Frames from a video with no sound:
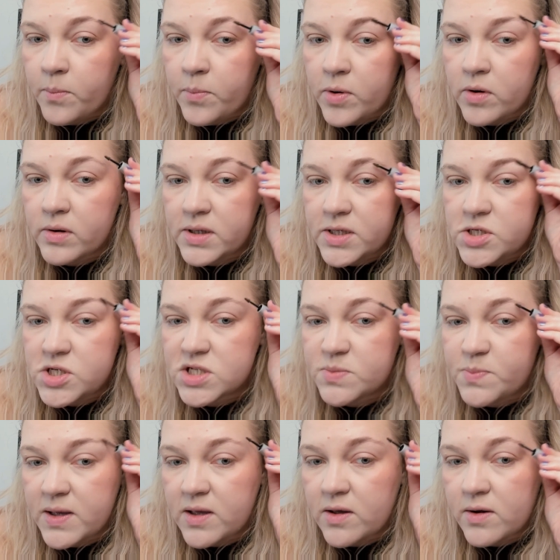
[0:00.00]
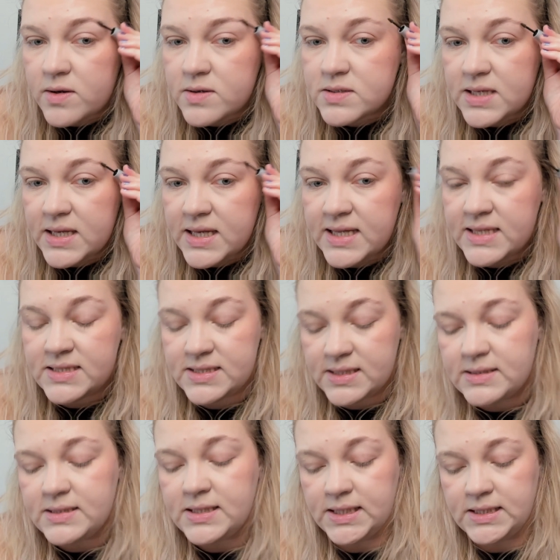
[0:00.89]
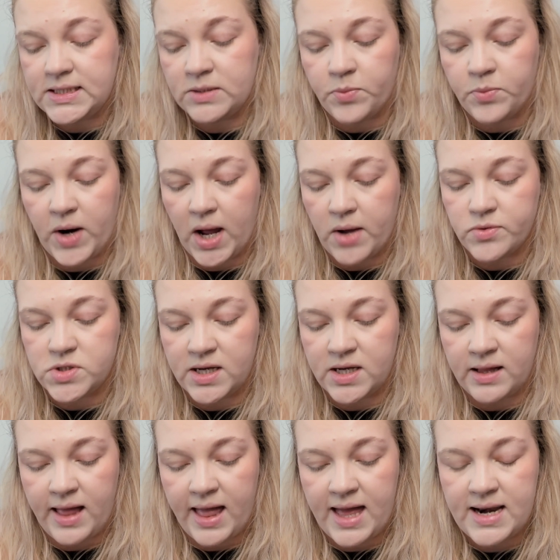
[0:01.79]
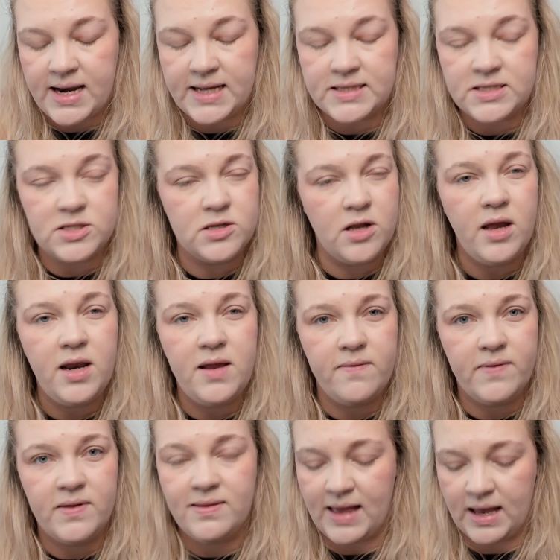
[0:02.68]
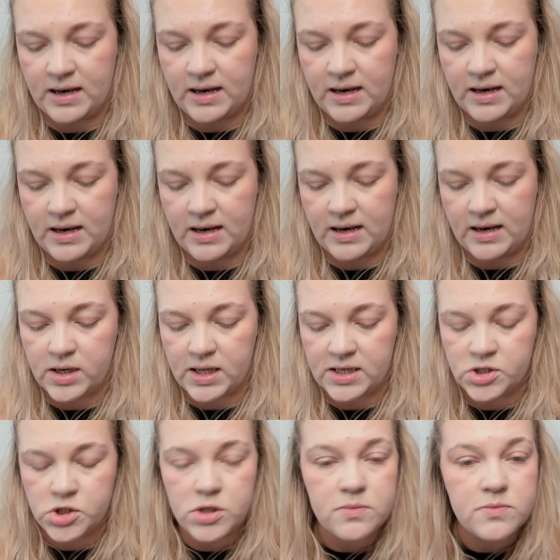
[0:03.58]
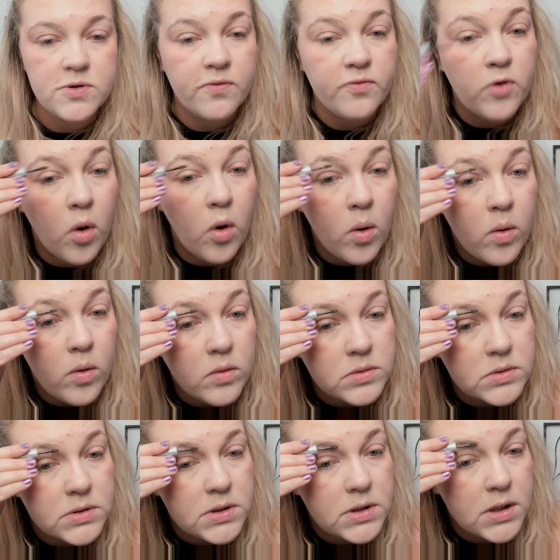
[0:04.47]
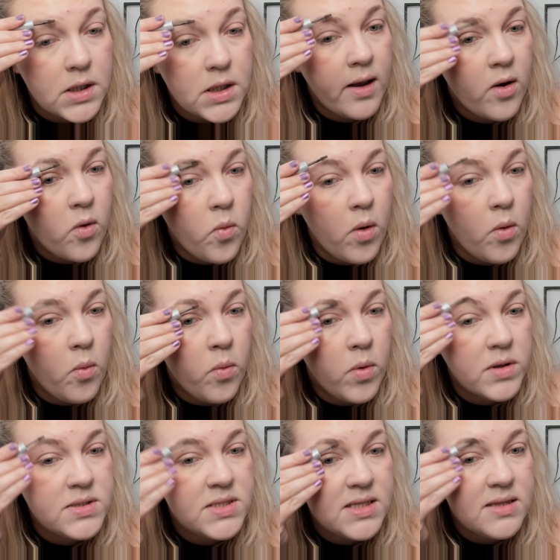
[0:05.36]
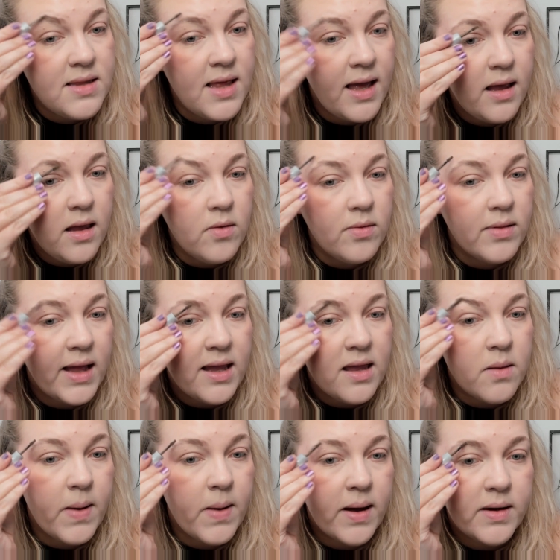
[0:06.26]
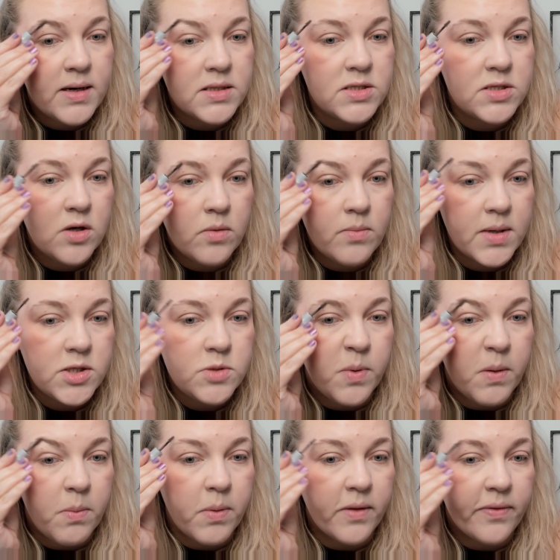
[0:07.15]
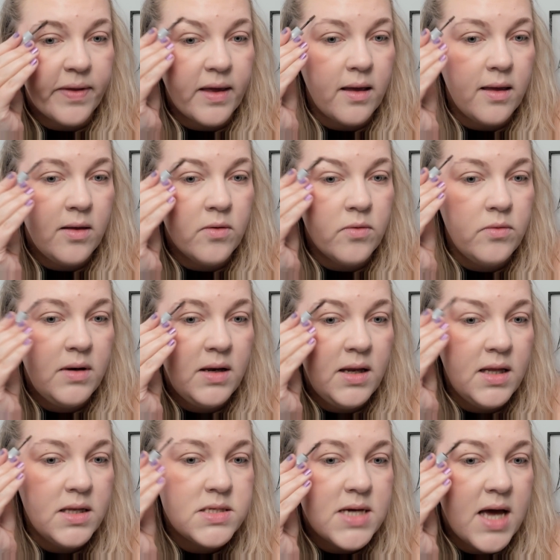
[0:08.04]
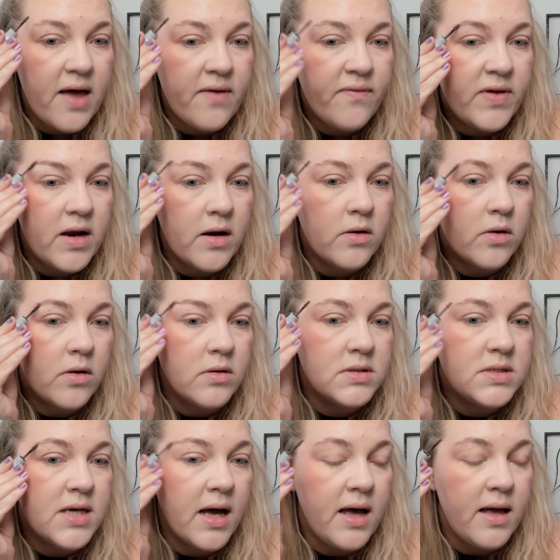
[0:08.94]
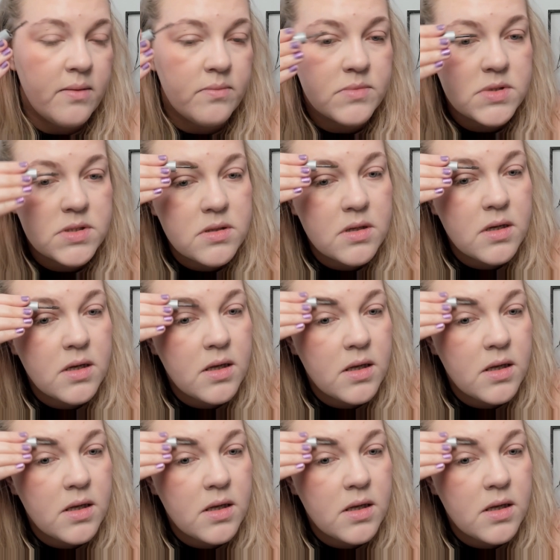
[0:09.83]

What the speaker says: purely just because it's a tinted brow gel and it's not even that good in terms of the hold. So like, what's it that you like about it so much, people, that you need to have it at all times?